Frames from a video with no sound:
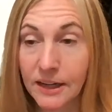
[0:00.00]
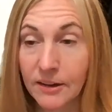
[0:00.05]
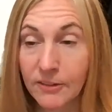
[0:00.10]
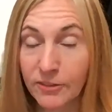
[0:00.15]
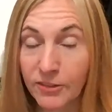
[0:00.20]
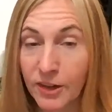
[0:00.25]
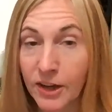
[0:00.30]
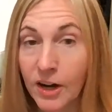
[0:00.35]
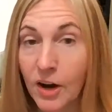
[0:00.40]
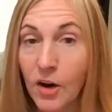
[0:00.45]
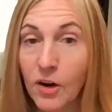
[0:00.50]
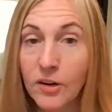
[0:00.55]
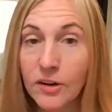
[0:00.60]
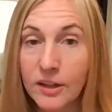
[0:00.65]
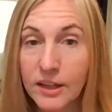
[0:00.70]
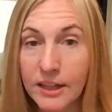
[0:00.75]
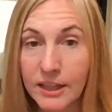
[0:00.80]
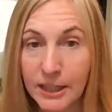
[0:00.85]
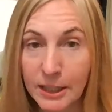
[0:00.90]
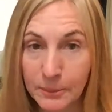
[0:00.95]
If they
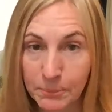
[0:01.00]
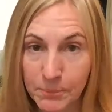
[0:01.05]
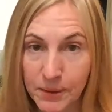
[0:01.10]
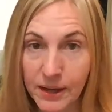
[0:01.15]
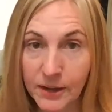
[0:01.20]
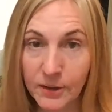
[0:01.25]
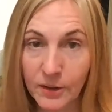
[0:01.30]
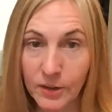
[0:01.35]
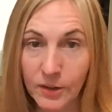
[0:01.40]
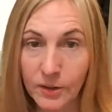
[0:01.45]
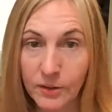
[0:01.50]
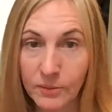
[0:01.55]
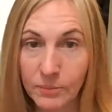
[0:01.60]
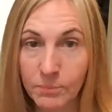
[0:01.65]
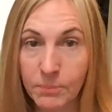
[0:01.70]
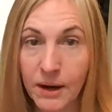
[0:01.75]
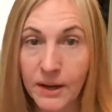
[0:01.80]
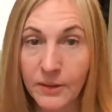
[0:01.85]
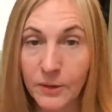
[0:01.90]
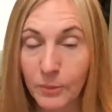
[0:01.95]
aren't getting better
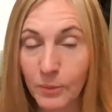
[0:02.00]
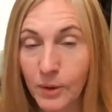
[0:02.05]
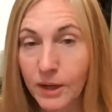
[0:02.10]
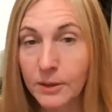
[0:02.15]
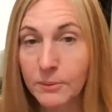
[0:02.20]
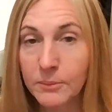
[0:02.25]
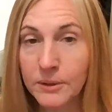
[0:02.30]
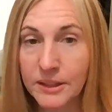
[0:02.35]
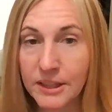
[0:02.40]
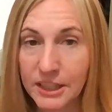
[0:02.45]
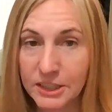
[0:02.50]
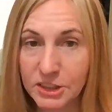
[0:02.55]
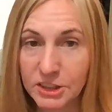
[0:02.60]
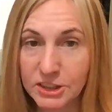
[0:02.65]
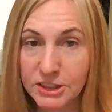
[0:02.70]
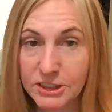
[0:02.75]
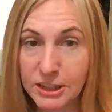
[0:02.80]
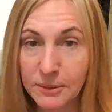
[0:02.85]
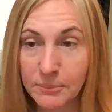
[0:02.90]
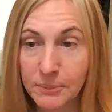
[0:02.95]
by the
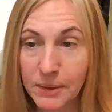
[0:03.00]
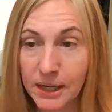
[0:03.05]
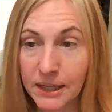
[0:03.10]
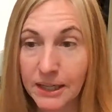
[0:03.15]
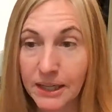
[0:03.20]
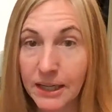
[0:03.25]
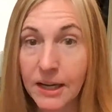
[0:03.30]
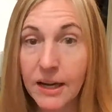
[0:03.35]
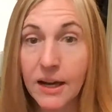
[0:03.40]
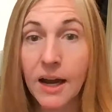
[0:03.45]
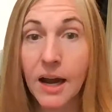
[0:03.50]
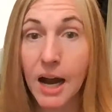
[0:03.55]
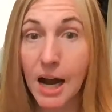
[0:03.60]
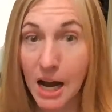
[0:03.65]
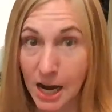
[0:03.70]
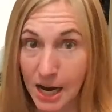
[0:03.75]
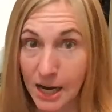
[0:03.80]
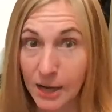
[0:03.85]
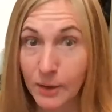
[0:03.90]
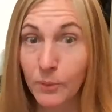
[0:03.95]
recommendations I'm making,
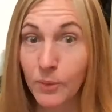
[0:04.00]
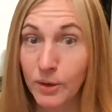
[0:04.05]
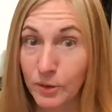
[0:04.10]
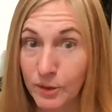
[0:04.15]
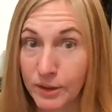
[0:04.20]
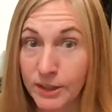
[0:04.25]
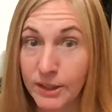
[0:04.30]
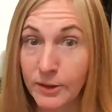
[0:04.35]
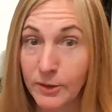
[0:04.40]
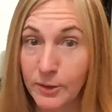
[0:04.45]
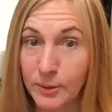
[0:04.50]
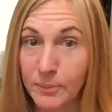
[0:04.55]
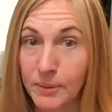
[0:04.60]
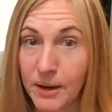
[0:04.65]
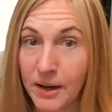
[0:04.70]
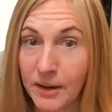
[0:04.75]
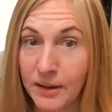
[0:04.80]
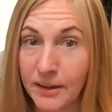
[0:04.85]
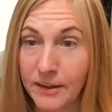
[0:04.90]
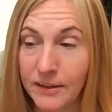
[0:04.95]
I will hear
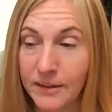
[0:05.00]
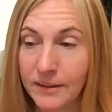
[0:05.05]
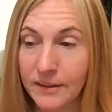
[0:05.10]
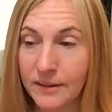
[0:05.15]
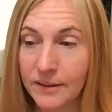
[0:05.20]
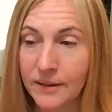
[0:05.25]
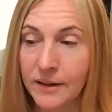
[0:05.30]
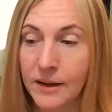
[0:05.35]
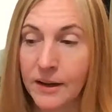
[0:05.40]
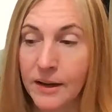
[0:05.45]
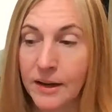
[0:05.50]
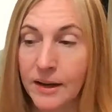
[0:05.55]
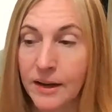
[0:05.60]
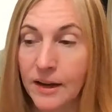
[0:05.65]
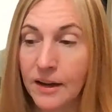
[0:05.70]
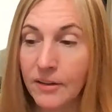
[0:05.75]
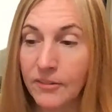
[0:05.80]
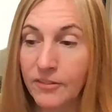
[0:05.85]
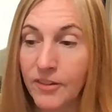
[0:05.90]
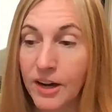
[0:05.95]
about it.
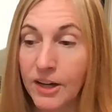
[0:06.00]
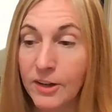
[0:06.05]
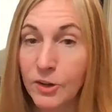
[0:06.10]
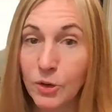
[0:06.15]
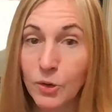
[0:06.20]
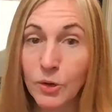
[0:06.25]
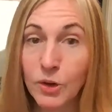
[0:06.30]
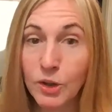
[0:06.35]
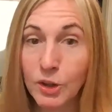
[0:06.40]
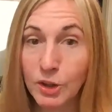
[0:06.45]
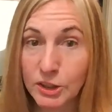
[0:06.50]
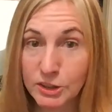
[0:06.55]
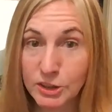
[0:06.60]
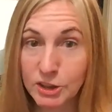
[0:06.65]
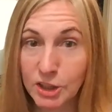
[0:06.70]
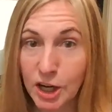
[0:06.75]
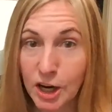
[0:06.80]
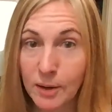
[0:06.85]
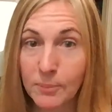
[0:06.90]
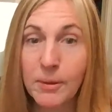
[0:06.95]
If I do a good
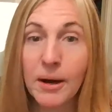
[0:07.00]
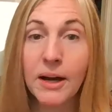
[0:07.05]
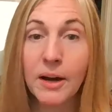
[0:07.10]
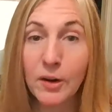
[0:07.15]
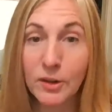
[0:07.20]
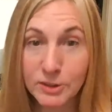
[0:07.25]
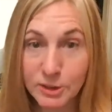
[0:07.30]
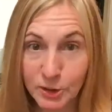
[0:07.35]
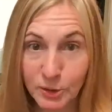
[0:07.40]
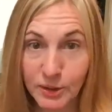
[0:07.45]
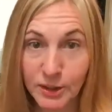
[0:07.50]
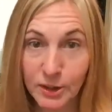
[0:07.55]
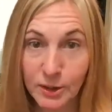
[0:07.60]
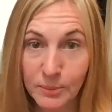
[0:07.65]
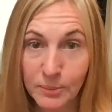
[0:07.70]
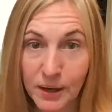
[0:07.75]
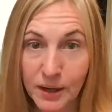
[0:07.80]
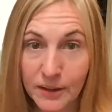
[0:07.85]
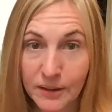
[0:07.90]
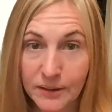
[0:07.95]
job, I also
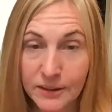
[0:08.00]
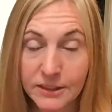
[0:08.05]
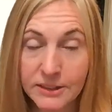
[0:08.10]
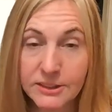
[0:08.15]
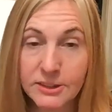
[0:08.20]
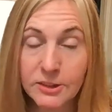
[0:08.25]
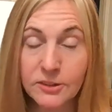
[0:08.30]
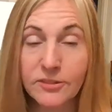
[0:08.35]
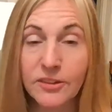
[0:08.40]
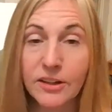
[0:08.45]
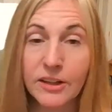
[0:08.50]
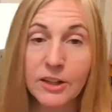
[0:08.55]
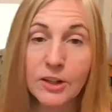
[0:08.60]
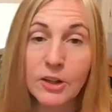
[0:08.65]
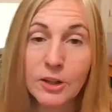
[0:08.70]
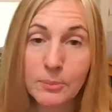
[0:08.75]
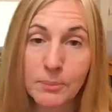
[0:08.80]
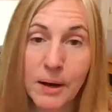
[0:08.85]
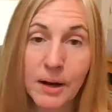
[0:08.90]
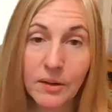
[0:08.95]
hear about it because they're very
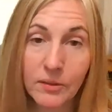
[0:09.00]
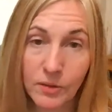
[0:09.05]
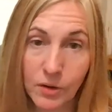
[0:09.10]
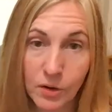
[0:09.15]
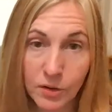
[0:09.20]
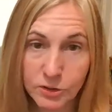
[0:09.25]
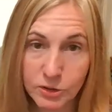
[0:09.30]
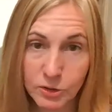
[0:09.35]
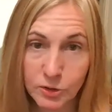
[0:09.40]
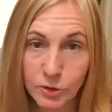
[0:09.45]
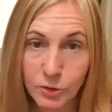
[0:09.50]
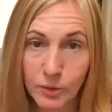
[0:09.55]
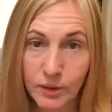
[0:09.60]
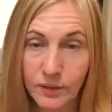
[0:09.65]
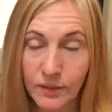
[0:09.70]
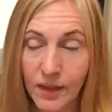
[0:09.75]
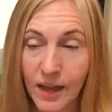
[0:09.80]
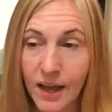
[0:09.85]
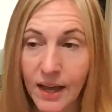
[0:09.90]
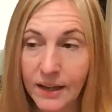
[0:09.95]
good about also
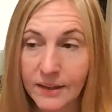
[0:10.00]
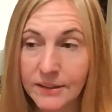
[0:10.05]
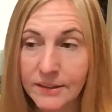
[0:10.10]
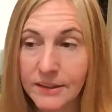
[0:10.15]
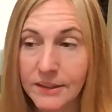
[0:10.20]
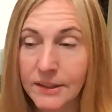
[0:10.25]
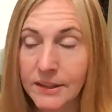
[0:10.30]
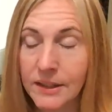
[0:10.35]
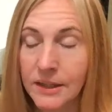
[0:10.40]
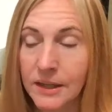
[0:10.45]
doing that.